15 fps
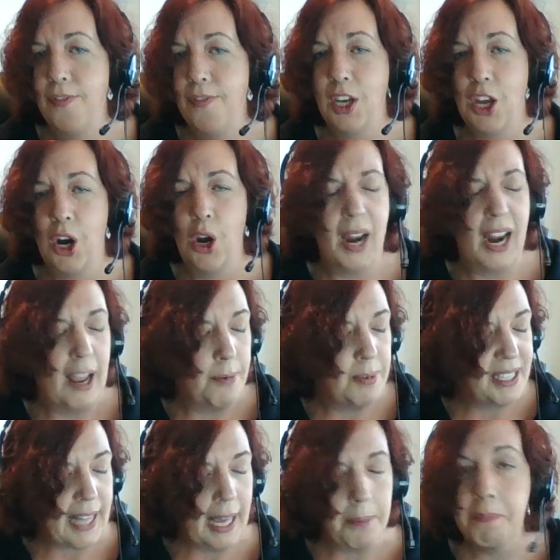you know and it was
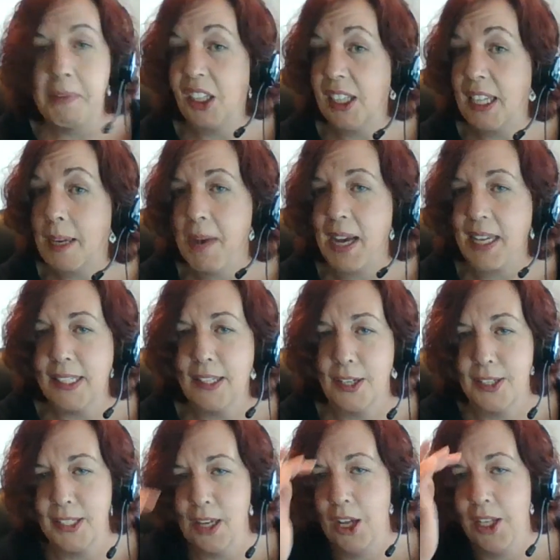like building
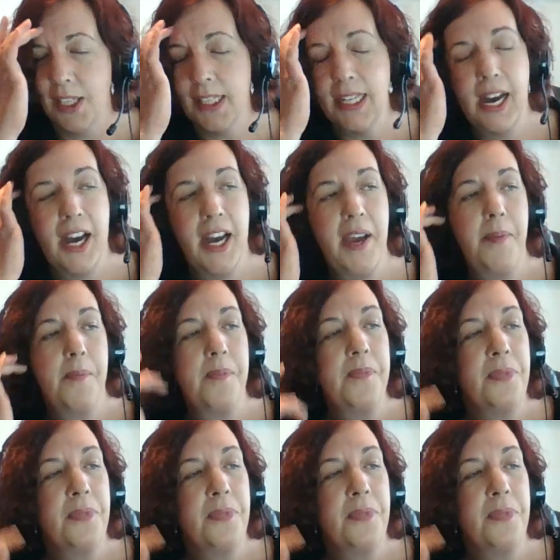muscles all the time